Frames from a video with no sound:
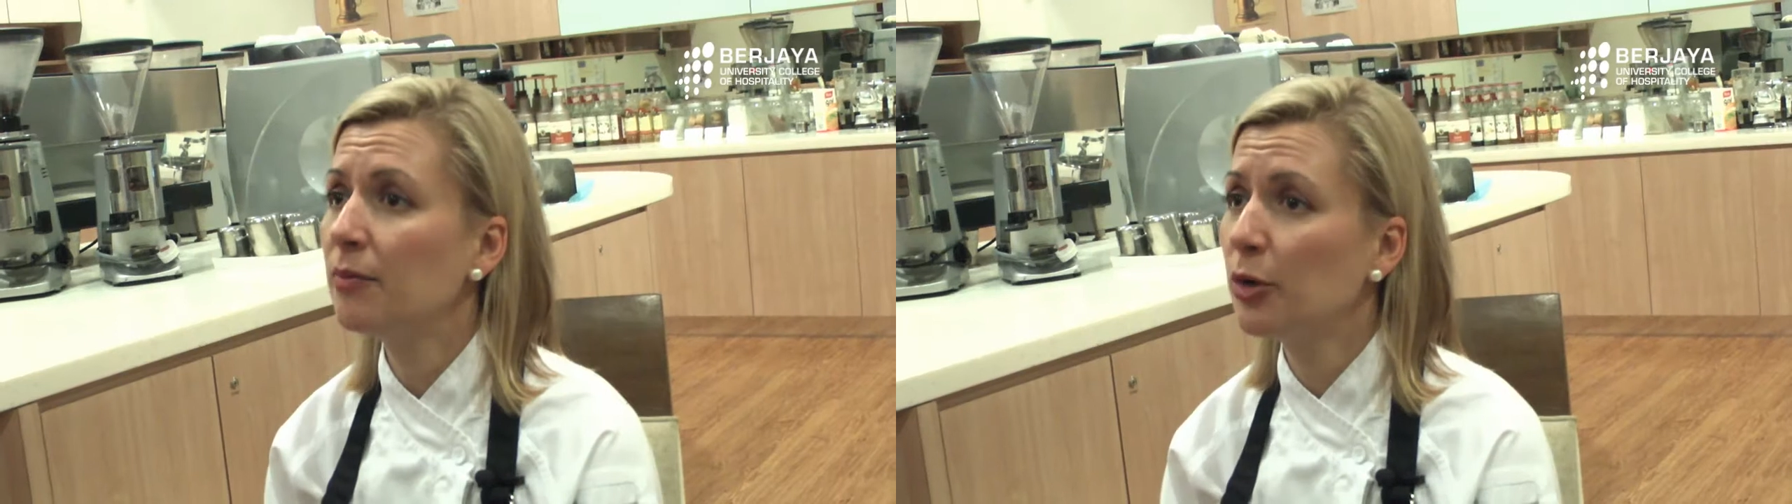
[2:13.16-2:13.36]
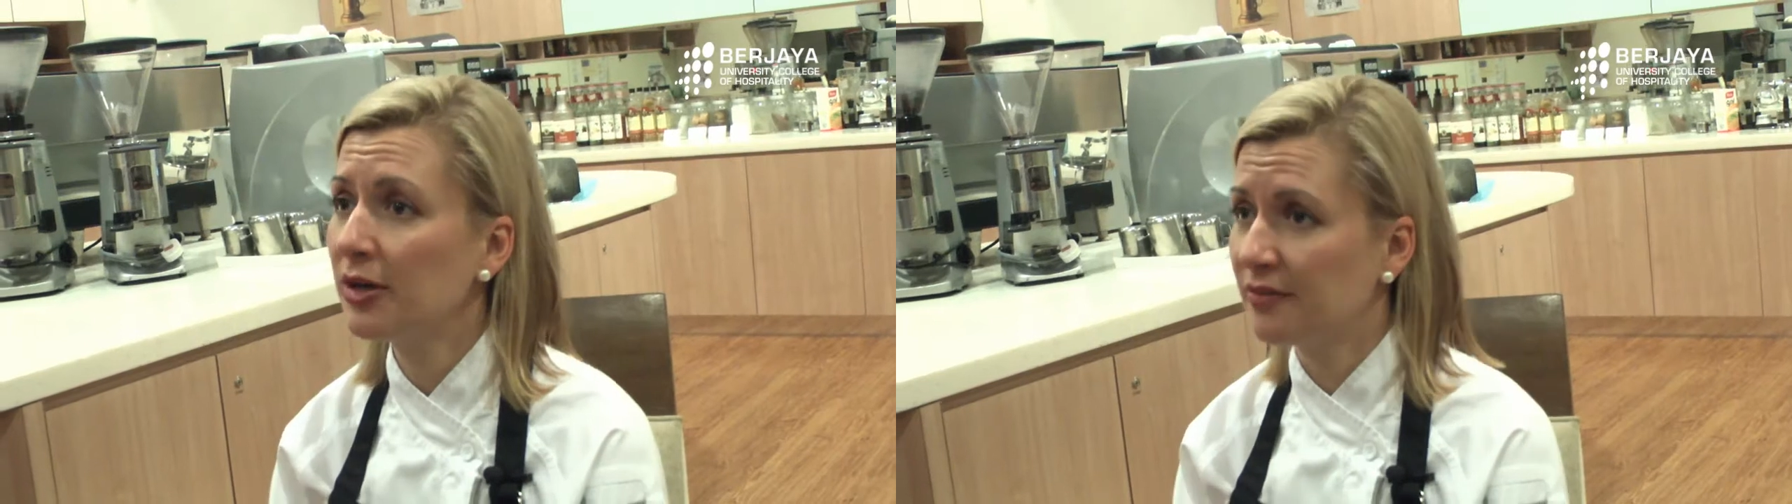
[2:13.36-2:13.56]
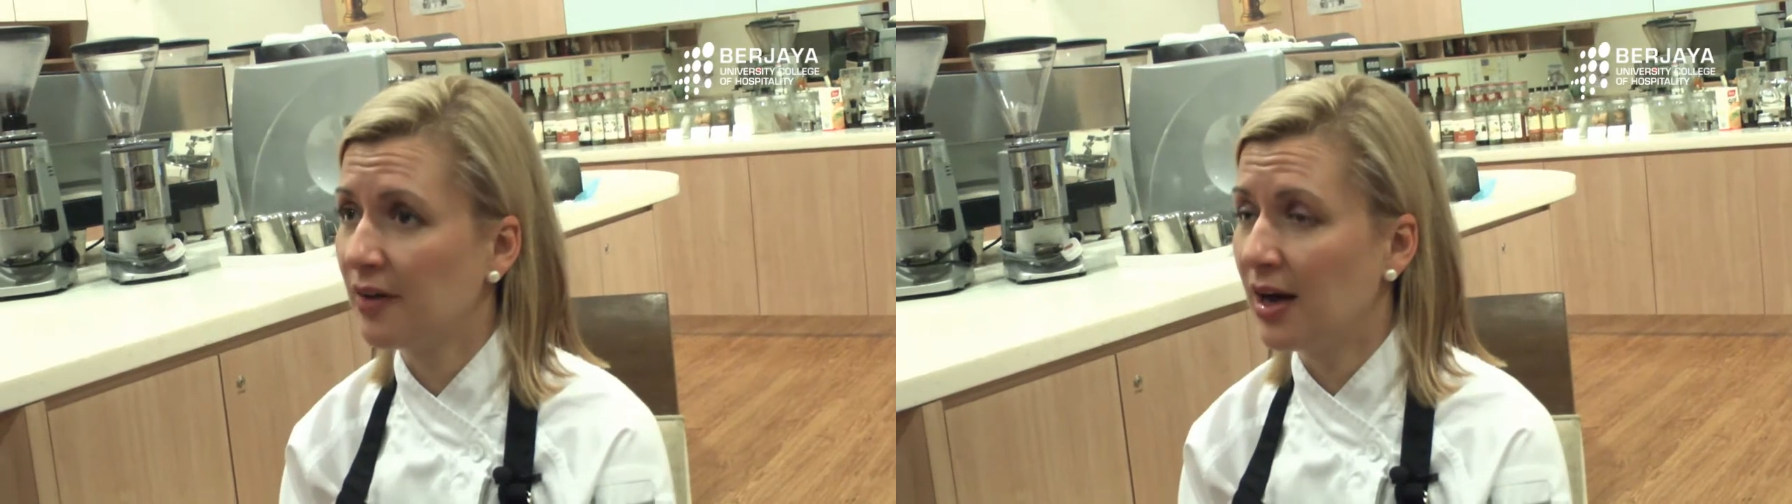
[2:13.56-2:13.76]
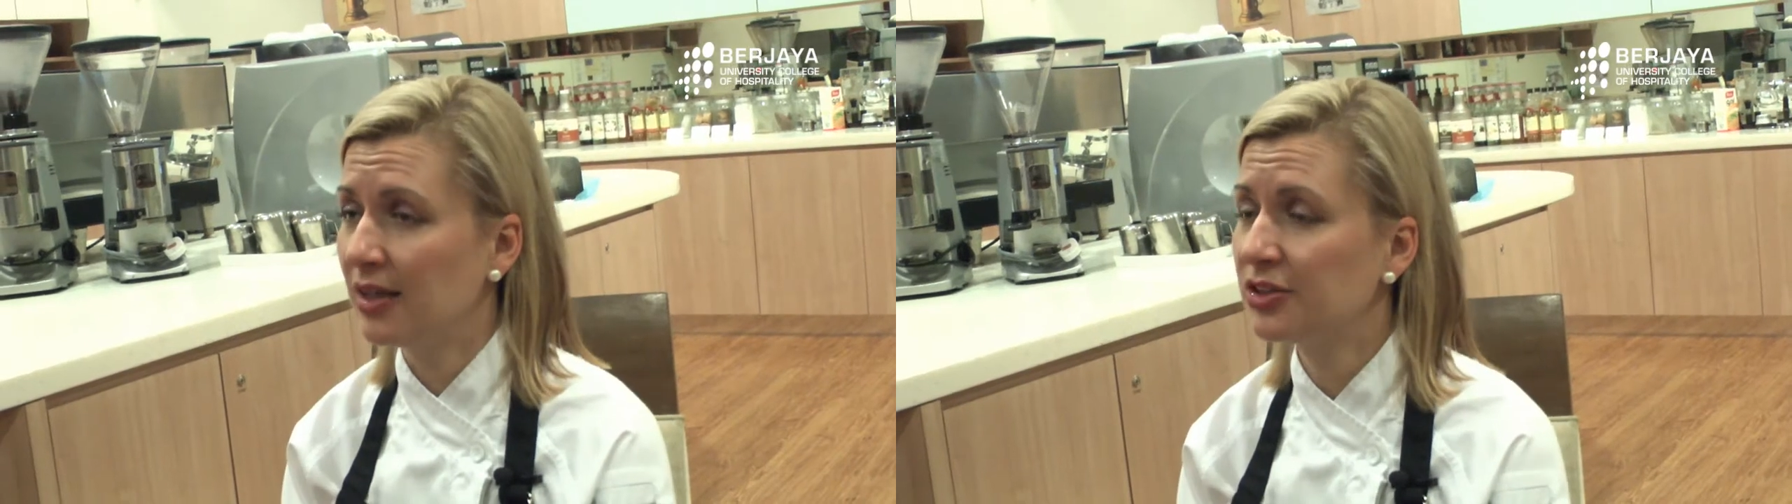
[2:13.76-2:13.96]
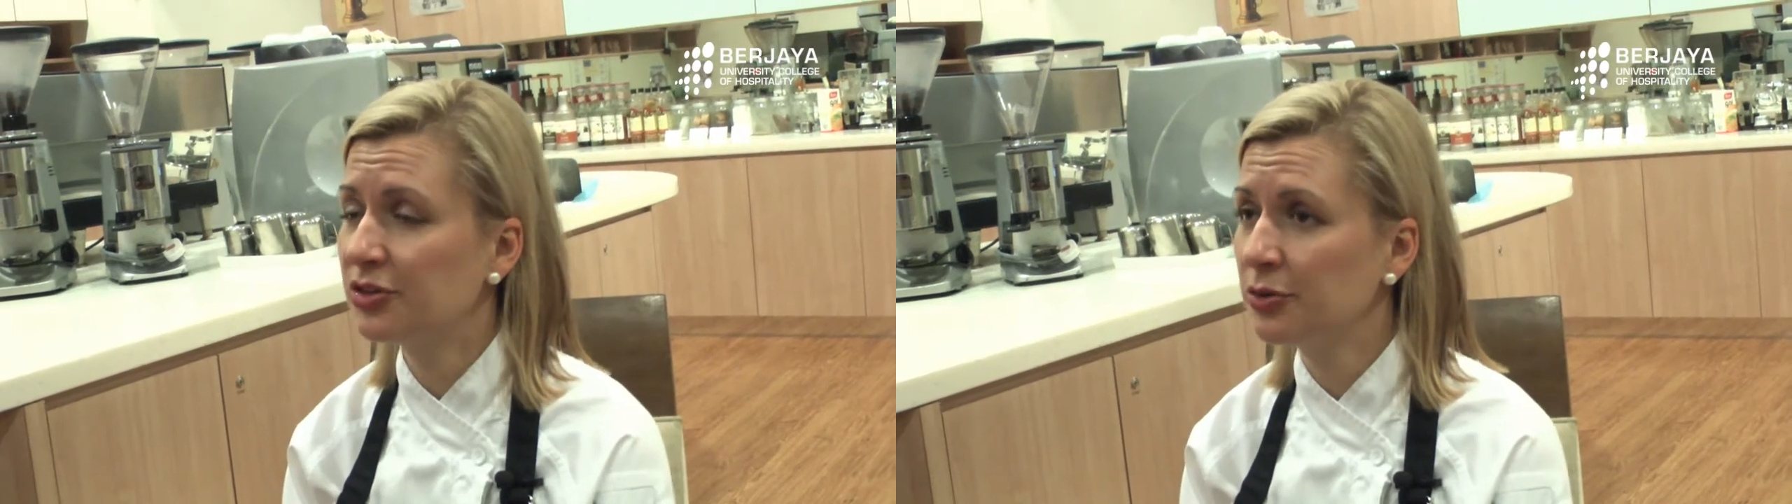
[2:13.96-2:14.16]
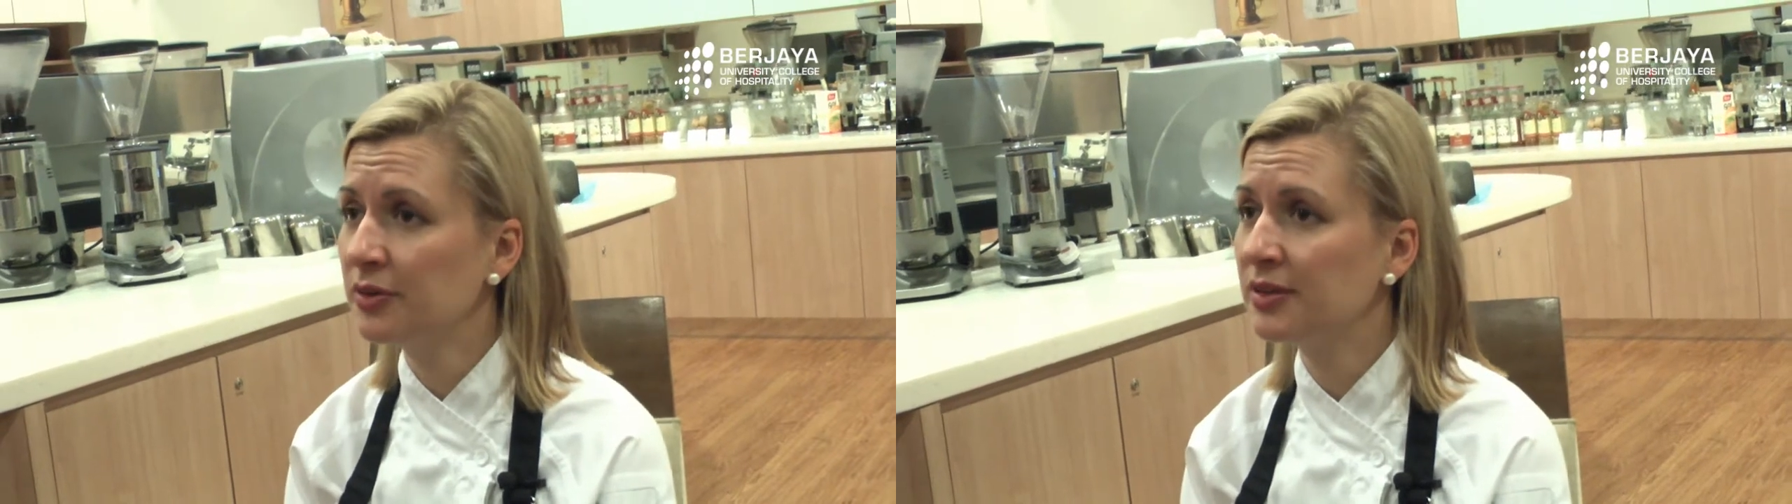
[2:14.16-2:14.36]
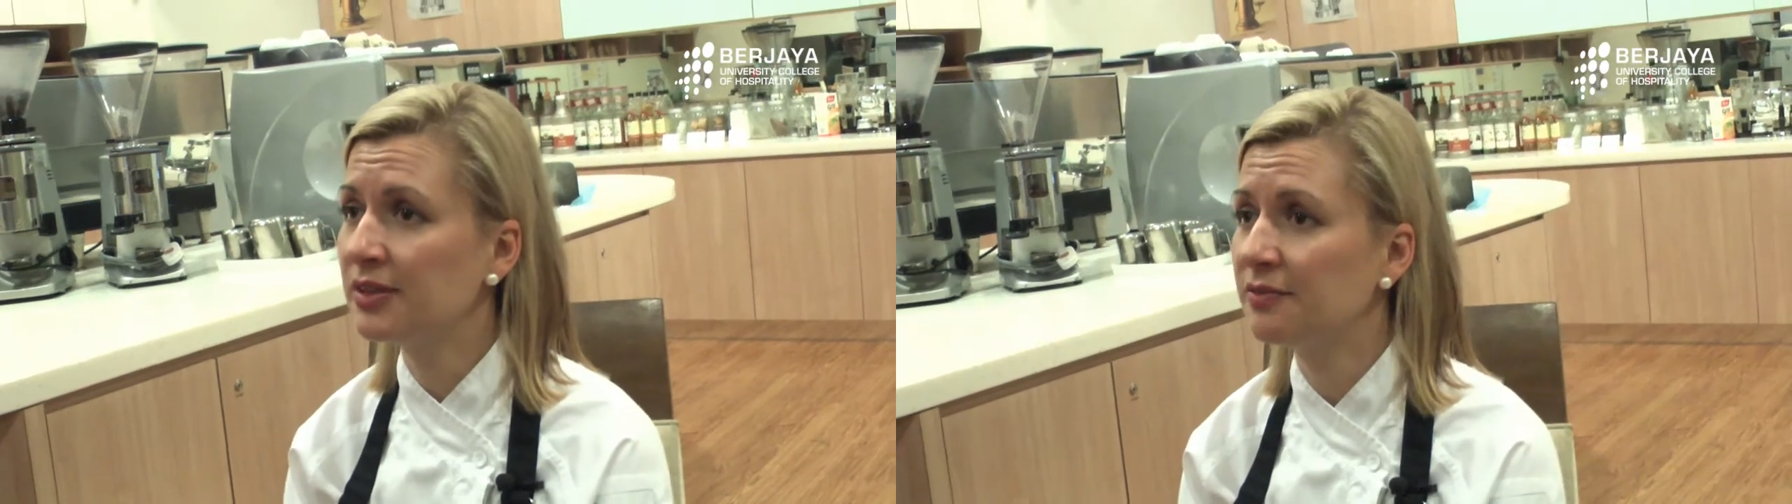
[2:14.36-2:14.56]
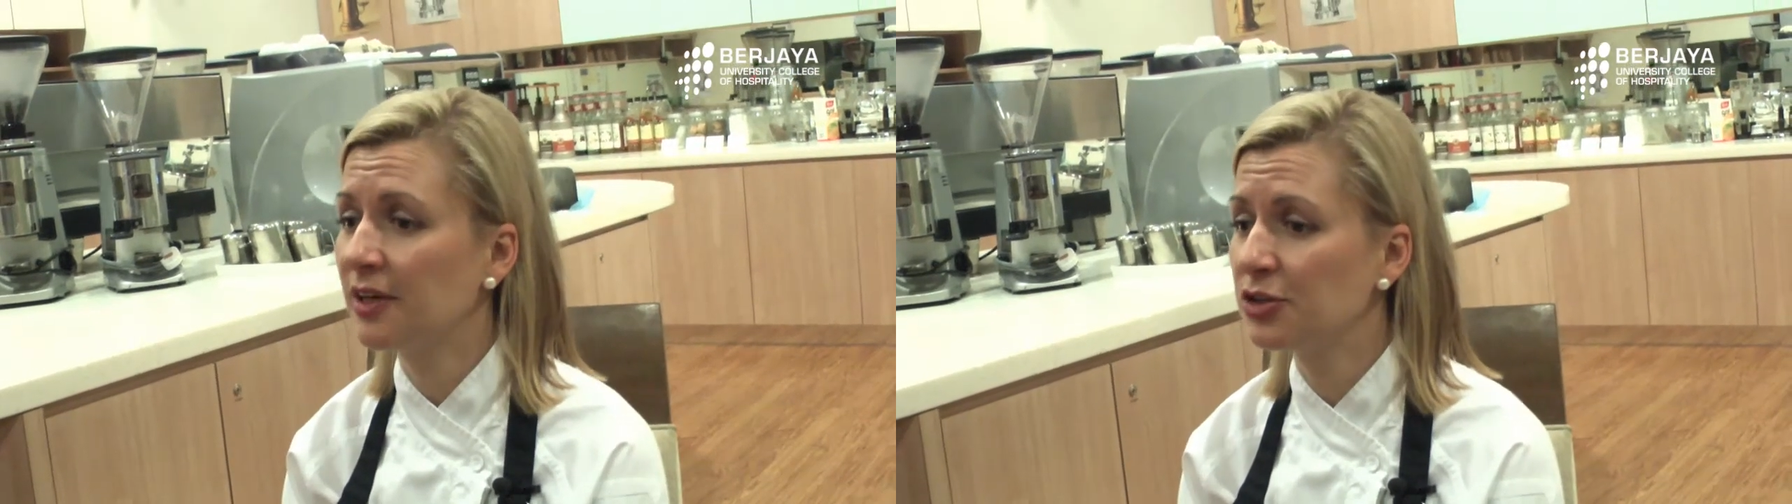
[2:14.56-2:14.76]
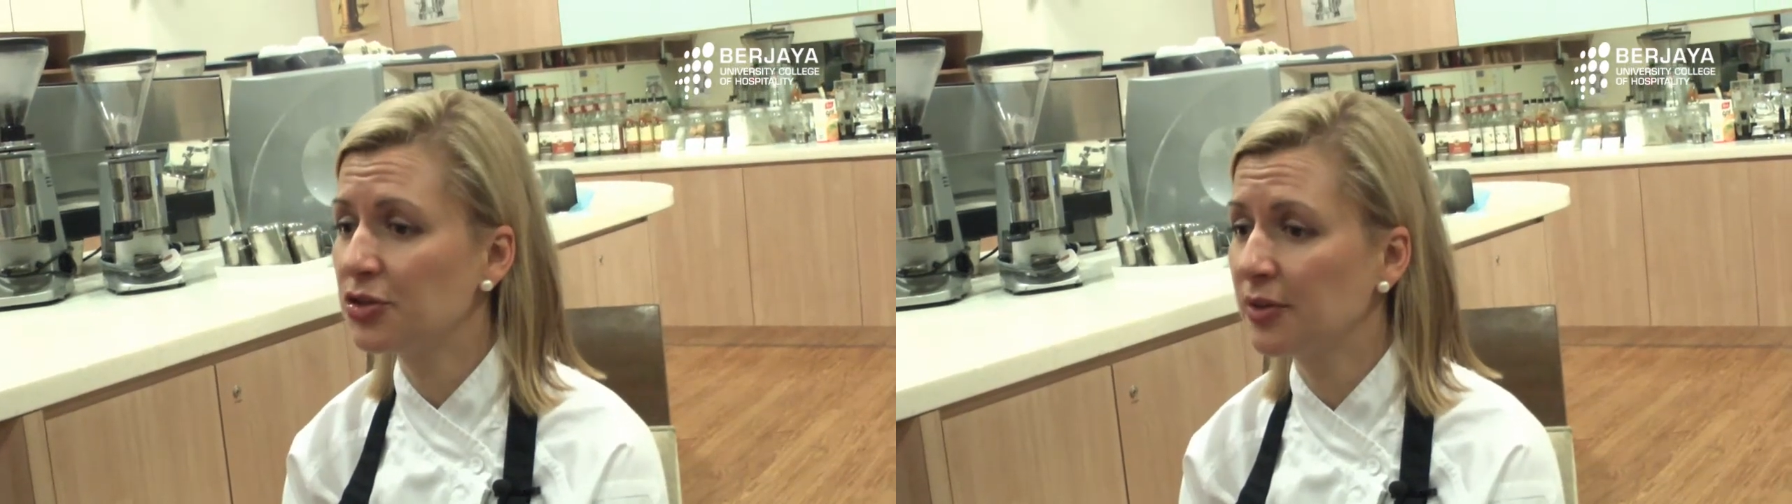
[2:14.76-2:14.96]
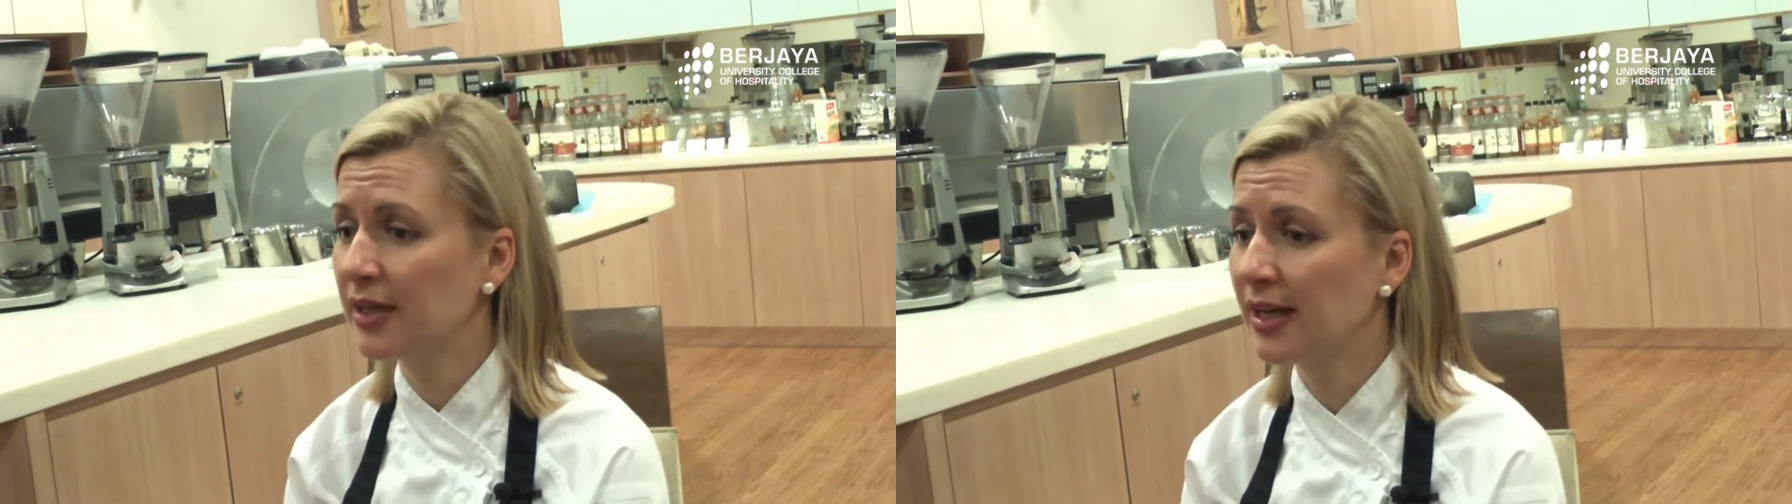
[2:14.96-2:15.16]
would advise students
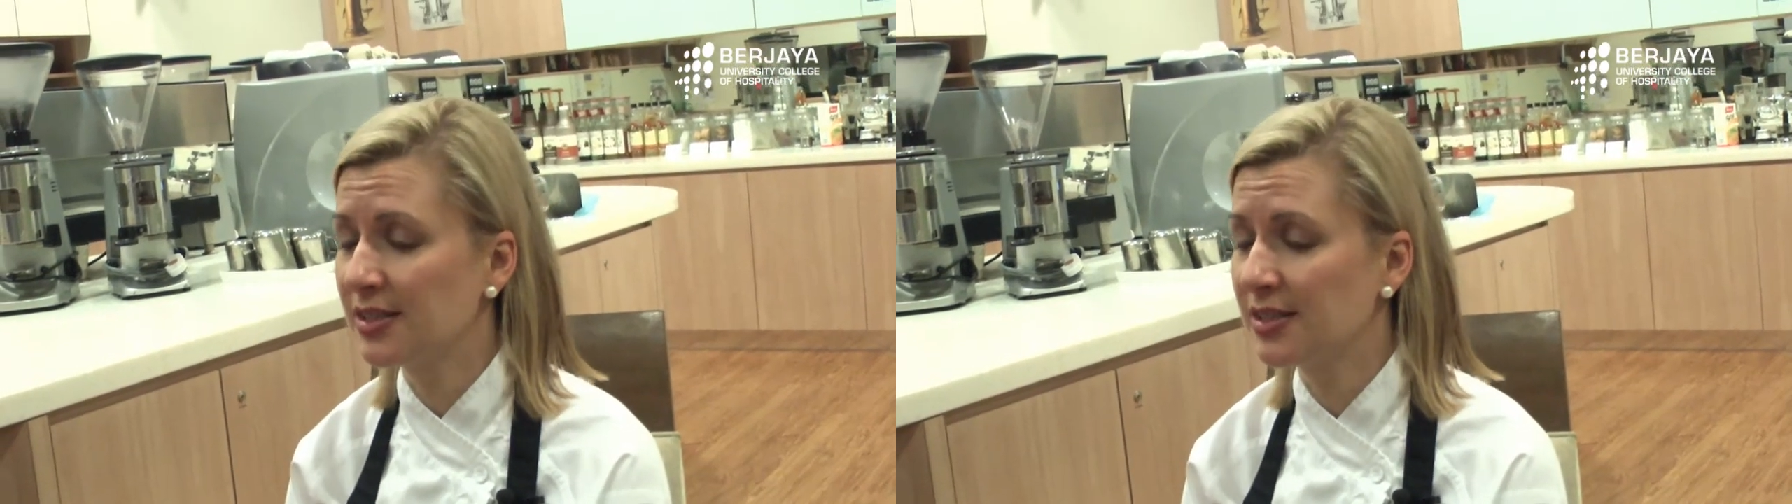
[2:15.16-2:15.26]
venturing